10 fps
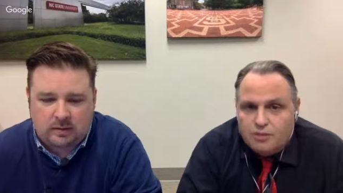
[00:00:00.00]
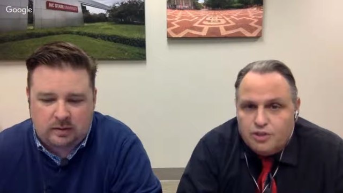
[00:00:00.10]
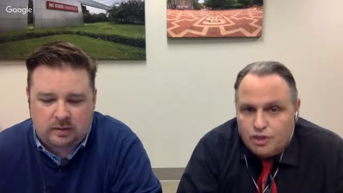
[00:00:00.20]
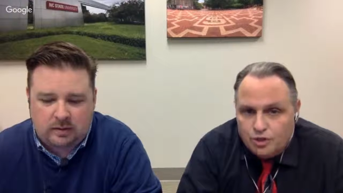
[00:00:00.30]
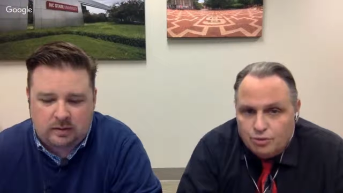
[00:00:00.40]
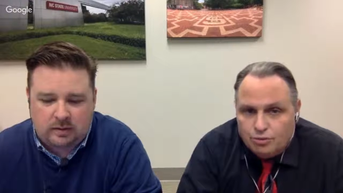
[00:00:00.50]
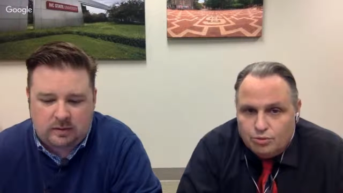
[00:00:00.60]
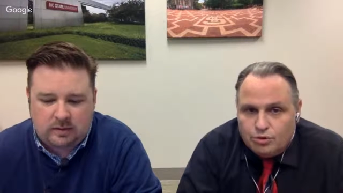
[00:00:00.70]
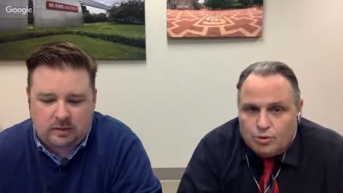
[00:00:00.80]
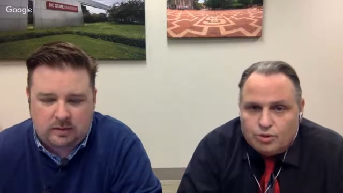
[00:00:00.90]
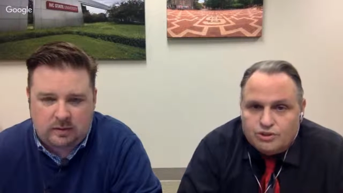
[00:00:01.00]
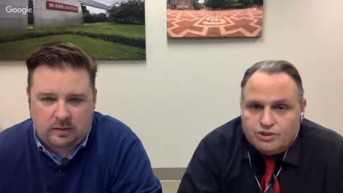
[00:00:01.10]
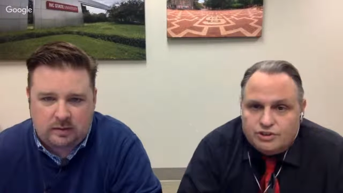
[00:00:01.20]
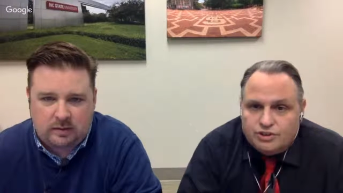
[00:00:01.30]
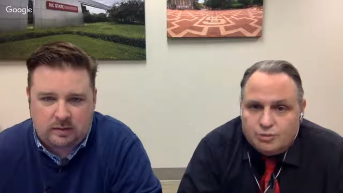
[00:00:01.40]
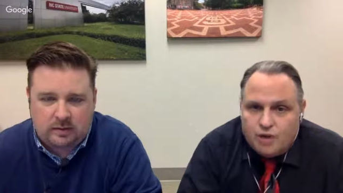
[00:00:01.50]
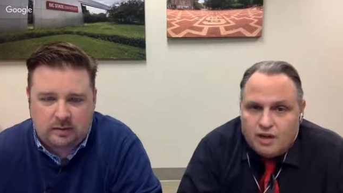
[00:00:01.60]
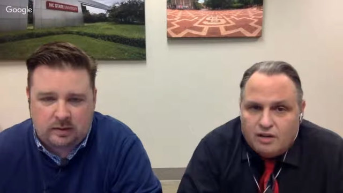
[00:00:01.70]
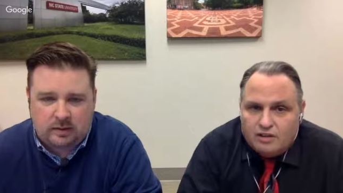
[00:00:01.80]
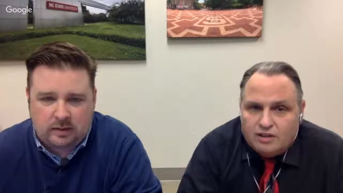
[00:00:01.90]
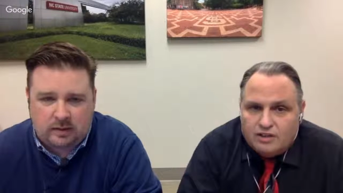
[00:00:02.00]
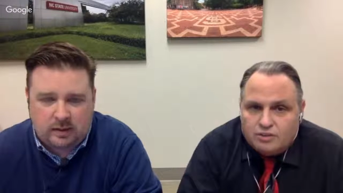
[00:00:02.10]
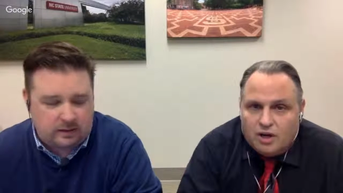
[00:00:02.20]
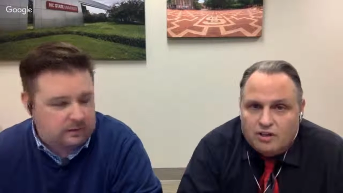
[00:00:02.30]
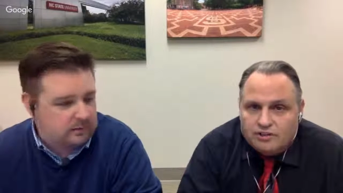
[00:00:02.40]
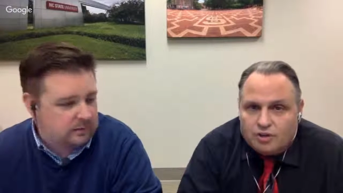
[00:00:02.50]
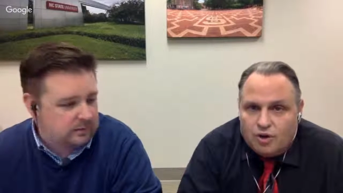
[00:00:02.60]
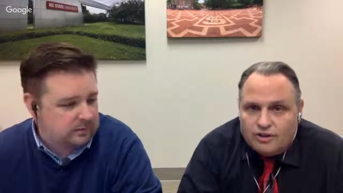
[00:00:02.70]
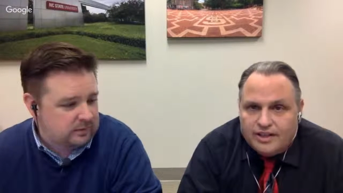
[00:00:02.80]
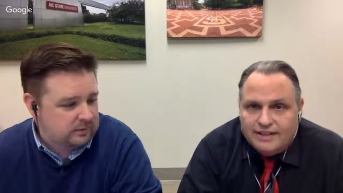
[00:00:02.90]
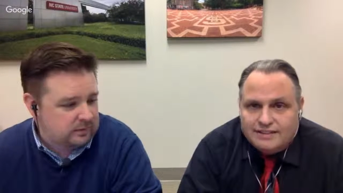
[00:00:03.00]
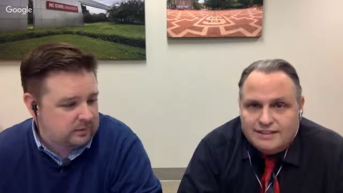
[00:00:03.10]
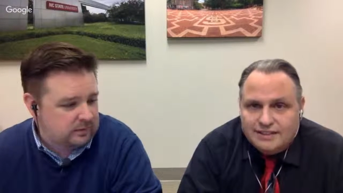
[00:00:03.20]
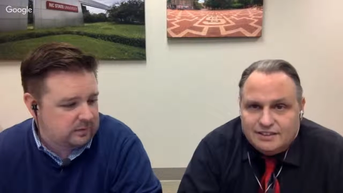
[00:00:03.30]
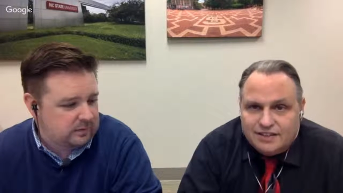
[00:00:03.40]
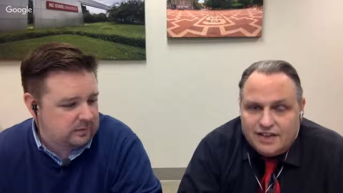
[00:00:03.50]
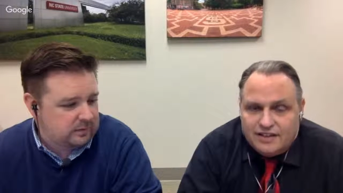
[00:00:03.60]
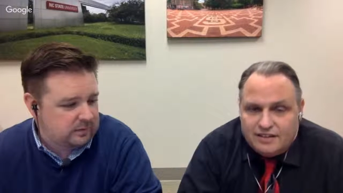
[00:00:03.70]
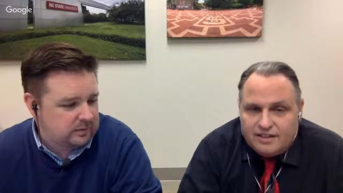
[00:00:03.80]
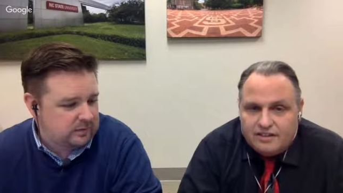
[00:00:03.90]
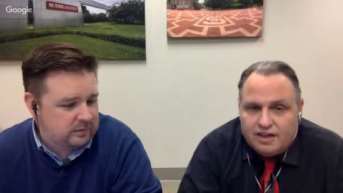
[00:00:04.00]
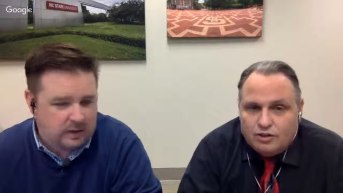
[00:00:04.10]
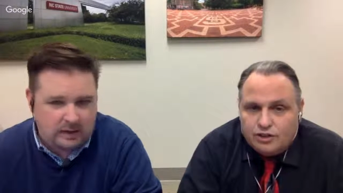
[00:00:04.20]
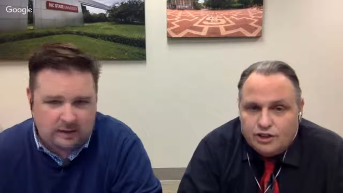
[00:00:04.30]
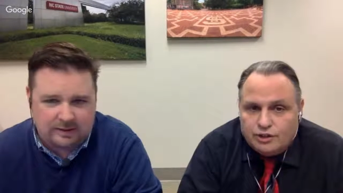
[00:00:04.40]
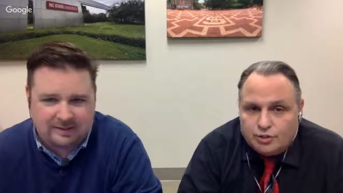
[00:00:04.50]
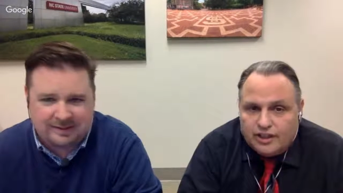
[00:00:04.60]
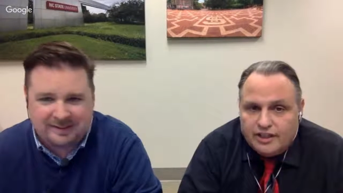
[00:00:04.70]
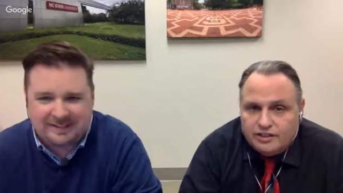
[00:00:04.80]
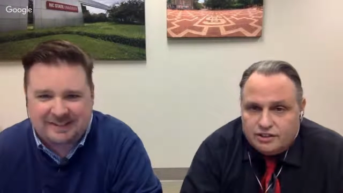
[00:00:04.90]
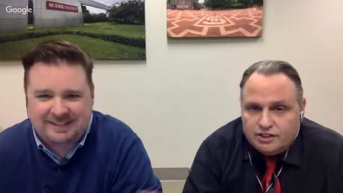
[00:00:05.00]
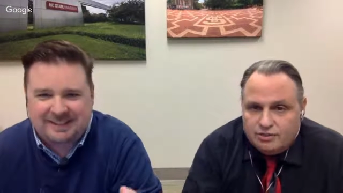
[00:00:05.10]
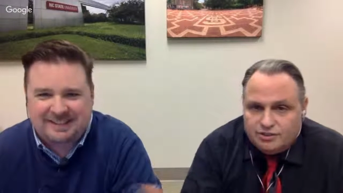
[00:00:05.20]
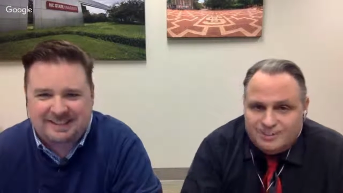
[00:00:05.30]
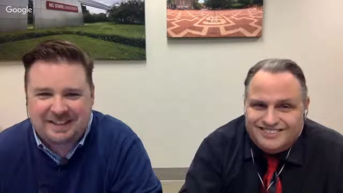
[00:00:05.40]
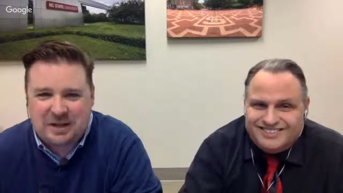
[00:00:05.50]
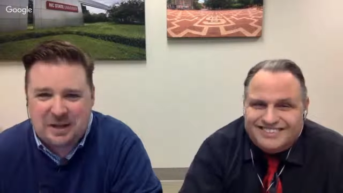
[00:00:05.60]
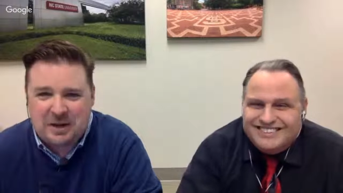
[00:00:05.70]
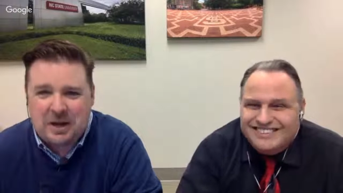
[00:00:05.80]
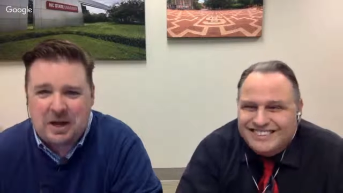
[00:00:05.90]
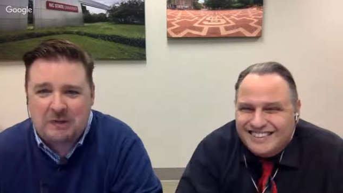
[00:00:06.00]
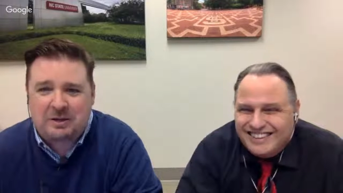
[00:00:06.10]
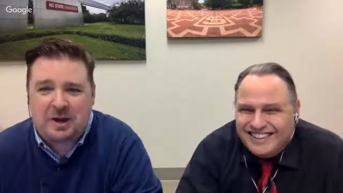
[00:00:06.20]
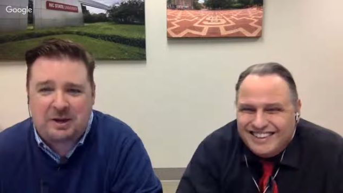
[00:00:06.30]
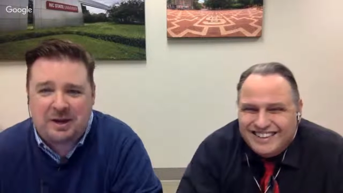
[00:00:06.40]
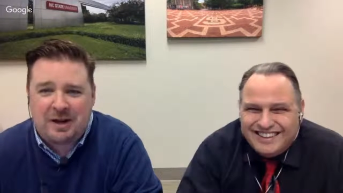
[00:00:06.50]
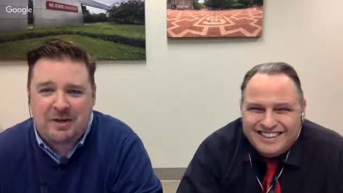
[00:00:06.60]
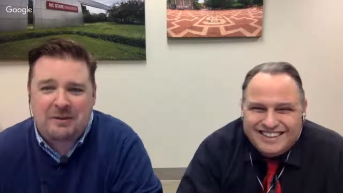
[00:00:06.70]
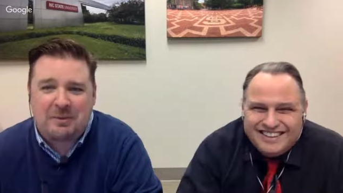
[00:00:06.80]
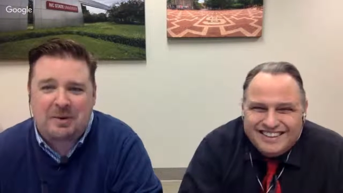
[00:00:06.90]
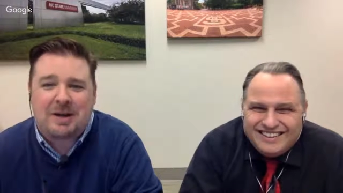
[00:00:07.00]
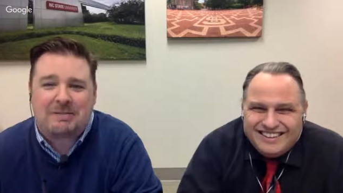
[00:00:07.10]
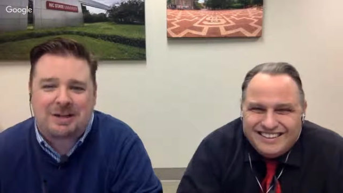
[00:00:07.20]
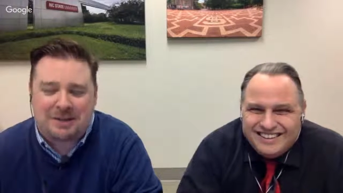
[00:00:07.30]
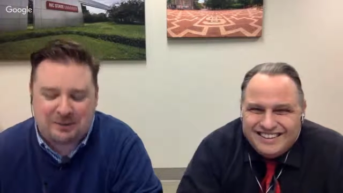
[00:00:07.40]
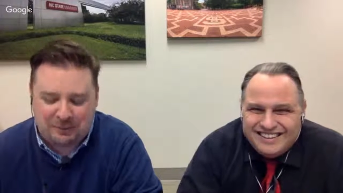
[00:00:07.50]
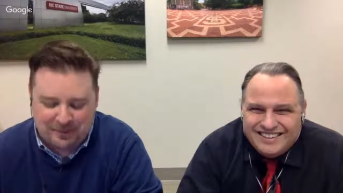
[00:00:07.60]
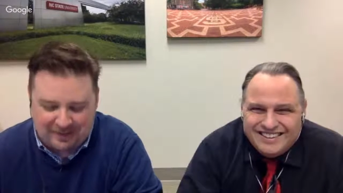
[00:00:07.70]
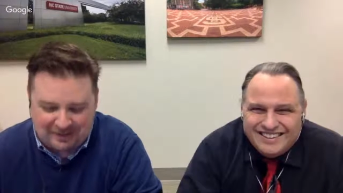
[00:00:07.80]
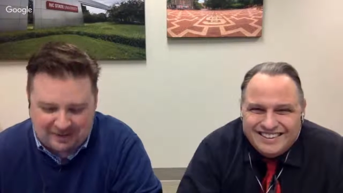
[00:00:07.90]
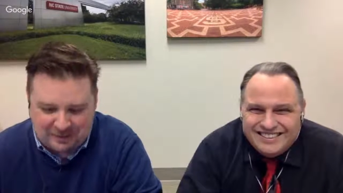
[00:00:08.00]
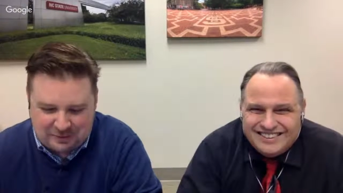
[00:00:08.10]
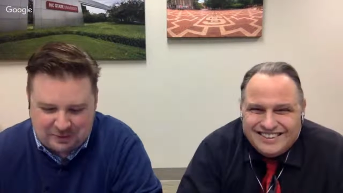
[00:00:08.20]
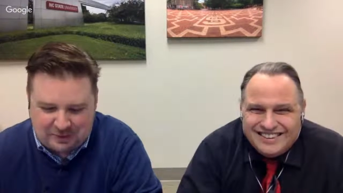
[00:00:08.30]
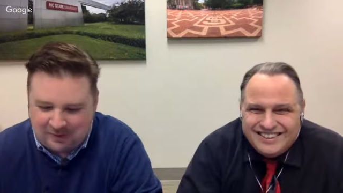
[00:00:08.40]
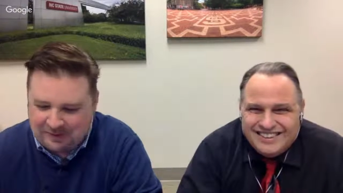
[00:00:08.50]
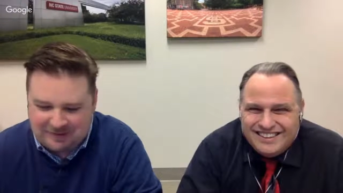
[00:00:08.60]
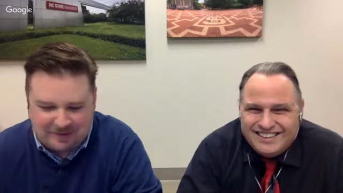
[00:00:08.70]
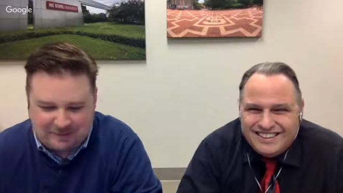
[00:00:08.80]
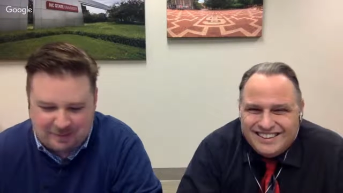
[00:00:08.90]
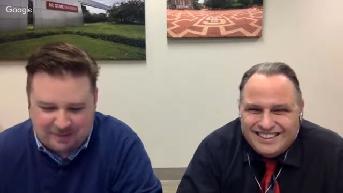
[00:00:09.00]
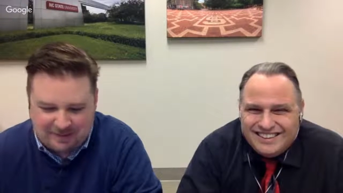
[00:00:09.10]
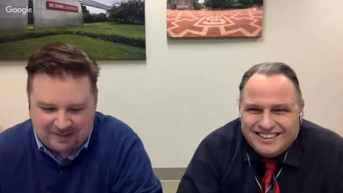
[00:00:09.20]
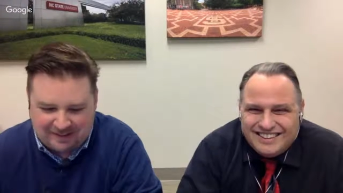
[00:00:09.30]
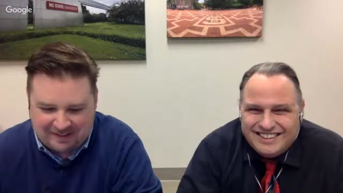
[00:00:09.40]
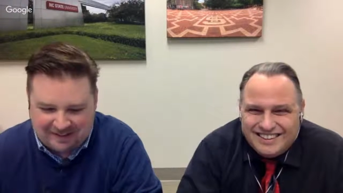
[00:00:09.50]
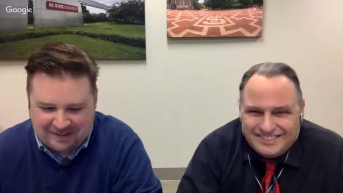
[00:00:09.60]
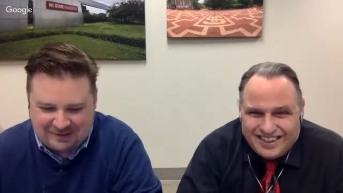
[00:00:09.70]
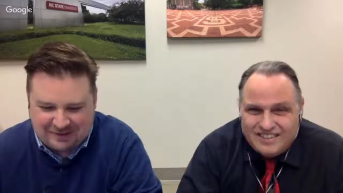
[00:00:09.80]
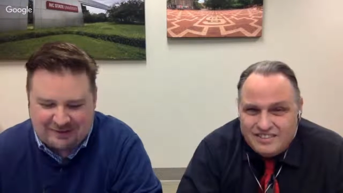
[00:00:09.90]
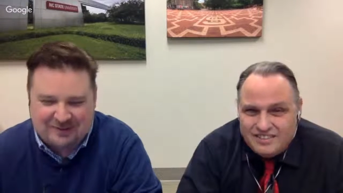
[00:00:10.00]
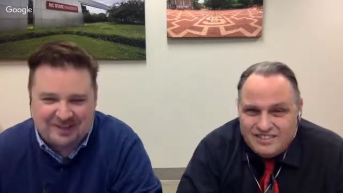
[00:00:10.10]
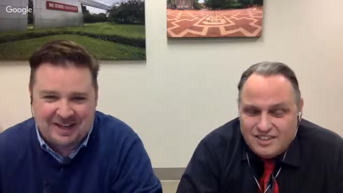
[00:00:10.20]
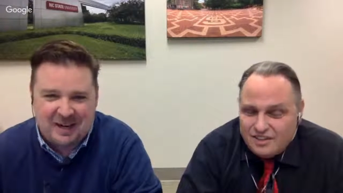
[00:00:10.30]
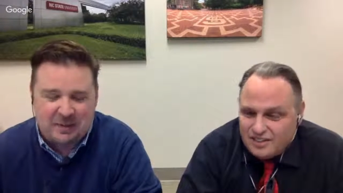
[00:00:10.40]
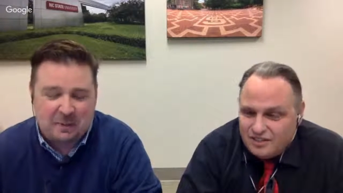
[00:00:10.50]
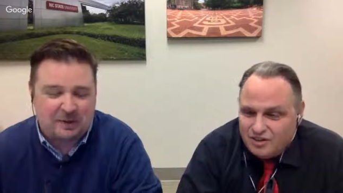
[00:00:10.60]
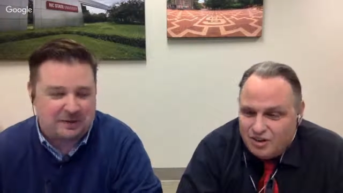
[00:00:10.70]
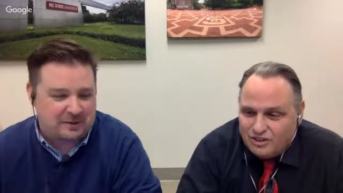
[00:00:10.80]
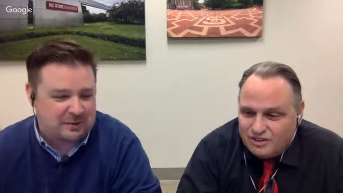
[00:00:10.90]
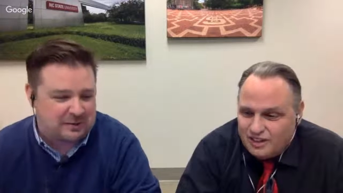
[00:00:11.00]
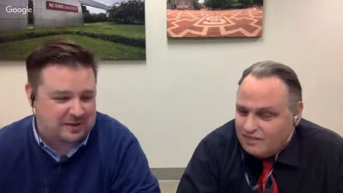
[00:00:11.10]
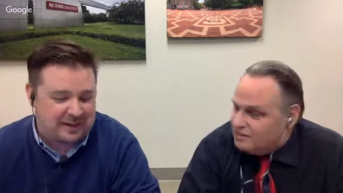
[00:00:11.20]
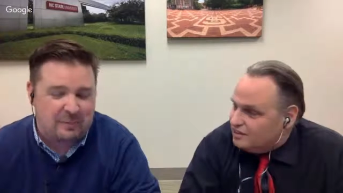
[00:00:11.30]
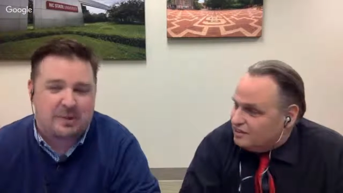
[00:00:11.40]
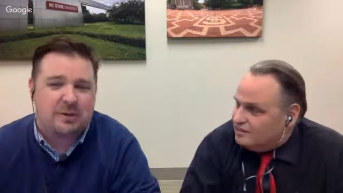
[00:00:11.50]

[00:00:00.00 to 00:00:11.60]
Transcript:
Speaker 1: to you courses as well. As uh, well, it's called NC State Technology Training Solutions.
Speaker 2: That's right. We'll come to you and teach you all this stuff about uh, right. social, no, whether it's social selling. We do